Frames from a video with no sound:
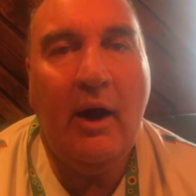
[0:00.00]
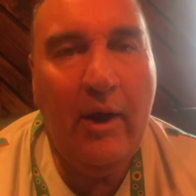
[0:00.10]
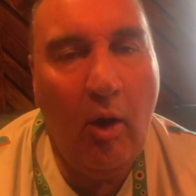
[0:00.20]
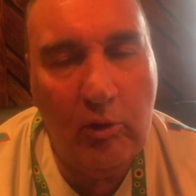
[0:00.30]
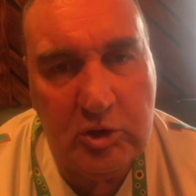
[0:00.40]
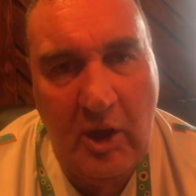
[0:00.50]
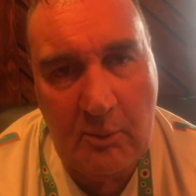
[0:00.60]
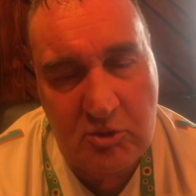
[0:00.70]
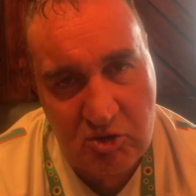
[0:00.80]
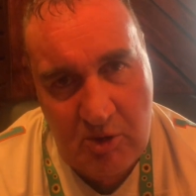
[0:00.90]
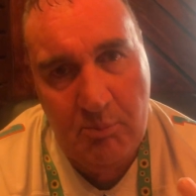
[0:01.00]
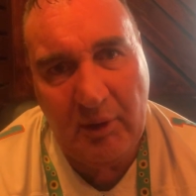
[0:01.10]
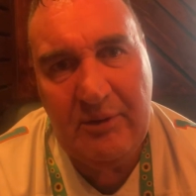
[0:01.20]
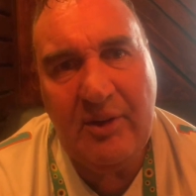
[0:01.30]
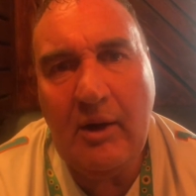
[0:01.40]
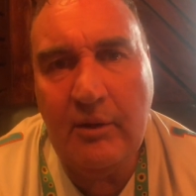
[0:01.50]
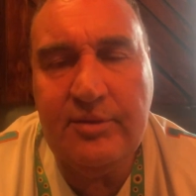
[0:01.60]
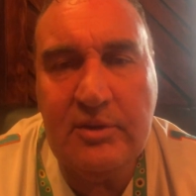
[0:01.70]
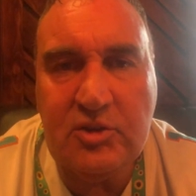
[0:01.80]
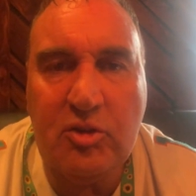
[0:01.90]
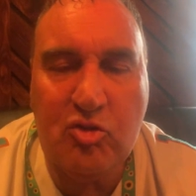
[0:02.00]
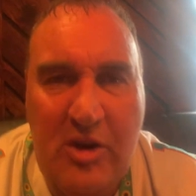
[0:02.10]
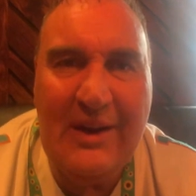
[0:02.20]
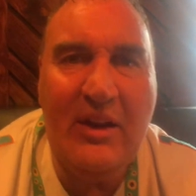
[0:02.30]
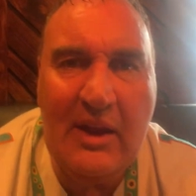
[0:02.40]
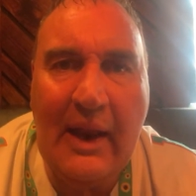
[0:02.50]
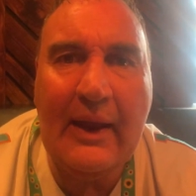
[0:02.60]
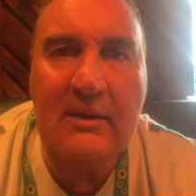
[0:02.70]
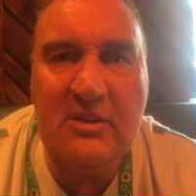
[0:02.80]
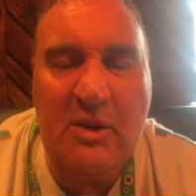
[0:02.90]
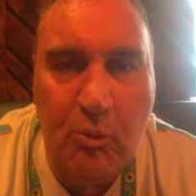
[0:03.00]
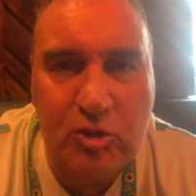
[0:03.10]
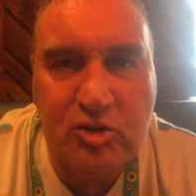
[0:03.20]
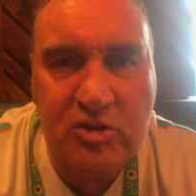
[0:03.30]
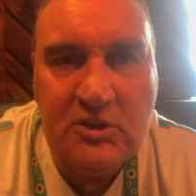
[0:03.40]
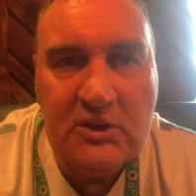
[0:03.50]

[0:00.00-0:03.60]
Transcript: it also helps your body fat off. So training your legs is a must.